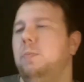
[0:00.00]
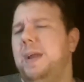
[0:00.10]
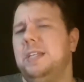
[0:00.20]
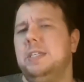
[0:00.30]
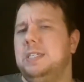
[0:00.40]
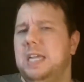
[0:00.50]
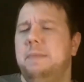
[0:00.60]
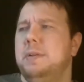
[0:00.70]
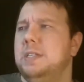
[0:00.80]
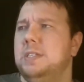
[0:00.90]
Basically the
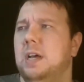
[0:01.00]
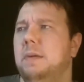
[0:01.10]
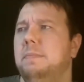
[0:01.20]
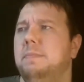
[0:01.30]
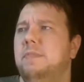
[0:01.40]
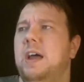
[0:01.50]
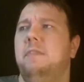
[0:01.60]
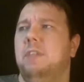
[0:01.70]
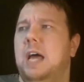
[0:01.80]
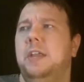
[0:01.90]
same as
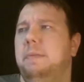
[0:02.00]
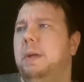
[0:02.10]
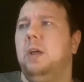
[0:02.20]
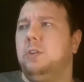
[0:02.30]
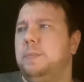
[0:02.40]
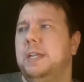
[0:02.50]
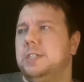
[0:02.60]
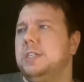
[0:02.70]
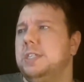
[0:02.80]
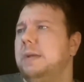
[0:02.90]
Vlad the Impaler. It's
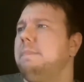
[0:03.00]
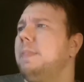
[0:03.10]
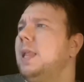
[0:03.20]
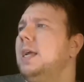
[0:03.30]
basically the same.